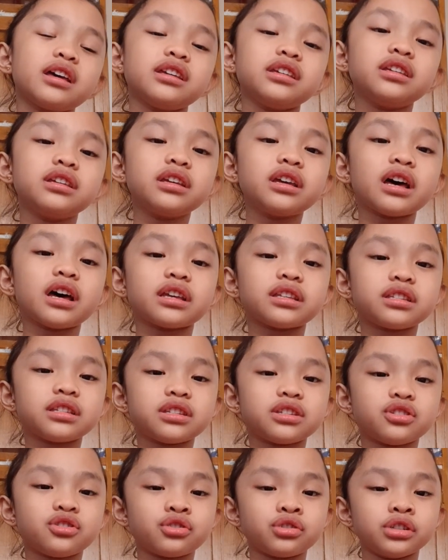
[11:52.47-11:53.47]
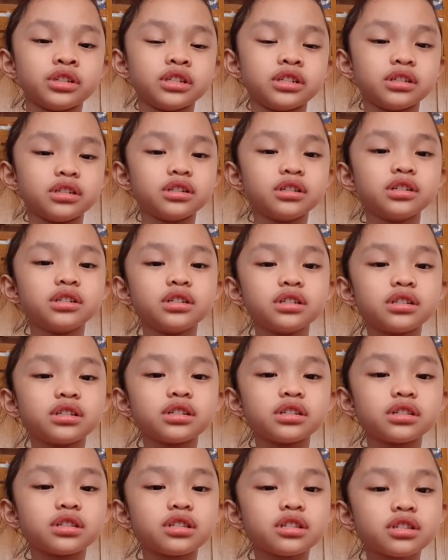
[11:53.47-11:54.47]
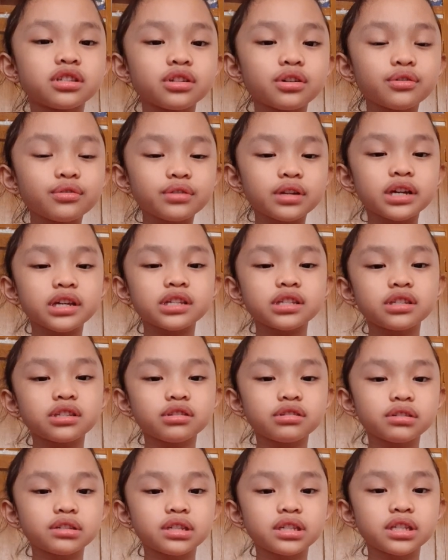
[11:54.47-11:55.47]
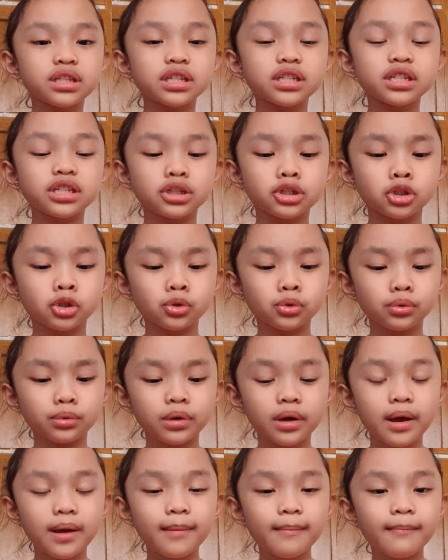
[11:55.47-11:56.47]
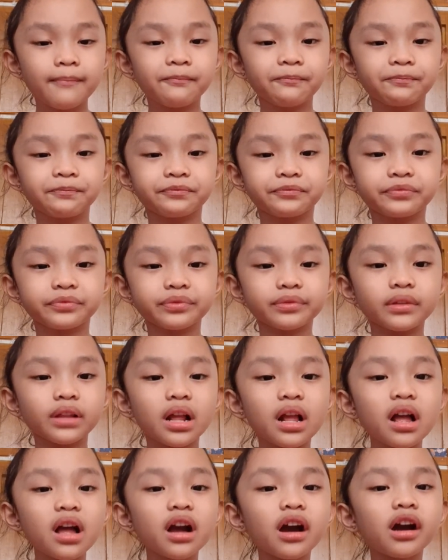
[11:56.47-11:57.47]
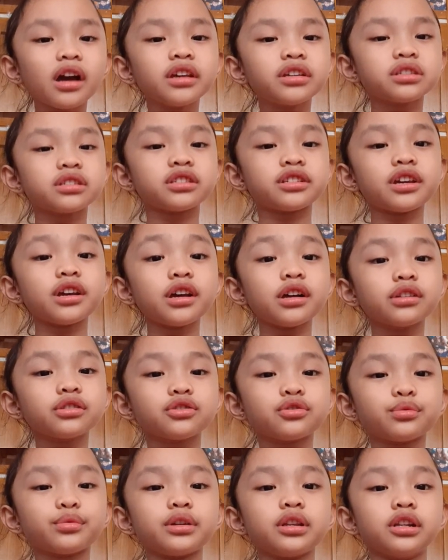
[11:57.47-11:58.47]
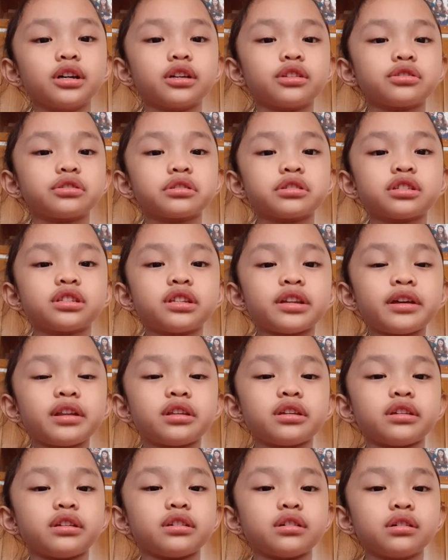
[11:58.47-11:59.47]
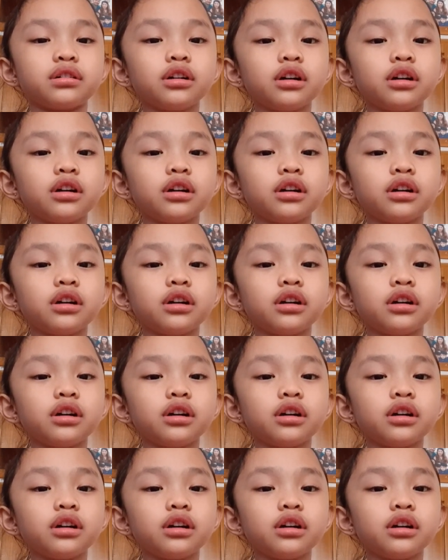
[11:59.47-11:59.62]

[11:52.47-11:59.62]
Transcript: "Yes, tree. It's so nice to see you. I sailed to another city,